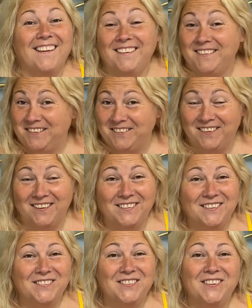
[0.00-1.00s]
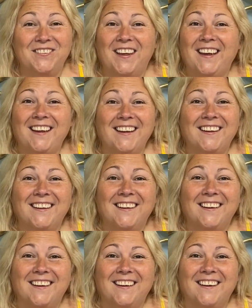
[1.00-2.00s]
You do close-ups up there.
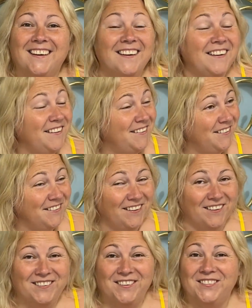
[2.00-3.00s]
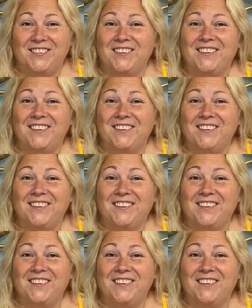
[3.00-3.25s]
You do close-ups